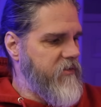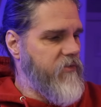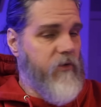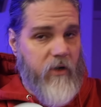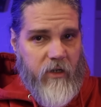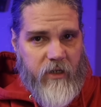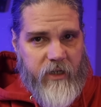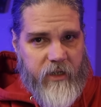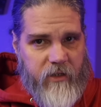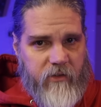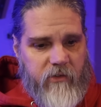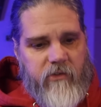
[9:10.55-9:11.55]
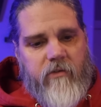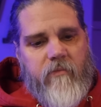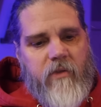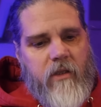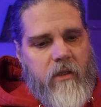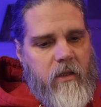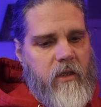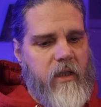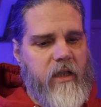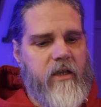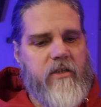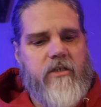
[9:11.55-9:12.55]
for a lens,
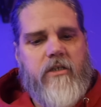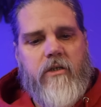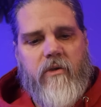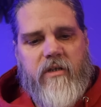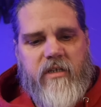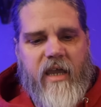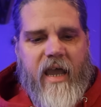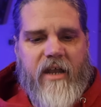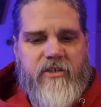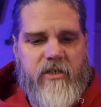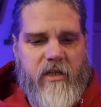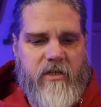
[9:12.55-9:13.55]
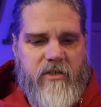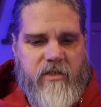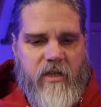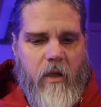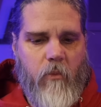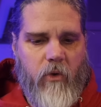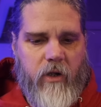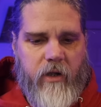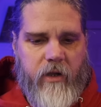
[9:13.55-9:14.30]
is to attach it somewhere